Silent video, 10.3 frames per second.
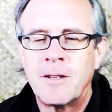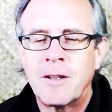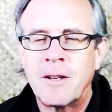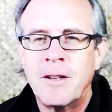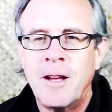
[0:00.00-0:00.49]
let's
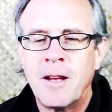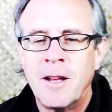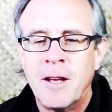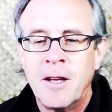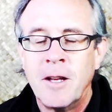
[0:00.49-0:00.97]
look at that.
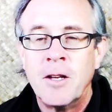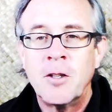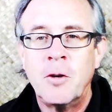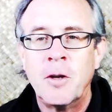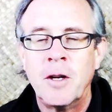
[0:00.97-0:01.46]

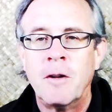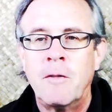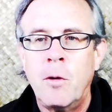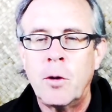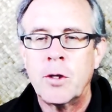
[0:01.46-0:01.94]
So
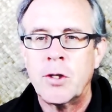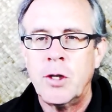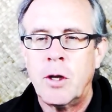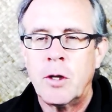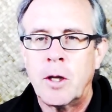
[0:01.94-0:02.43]

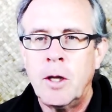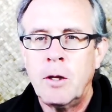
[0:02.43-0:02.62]
focus in on the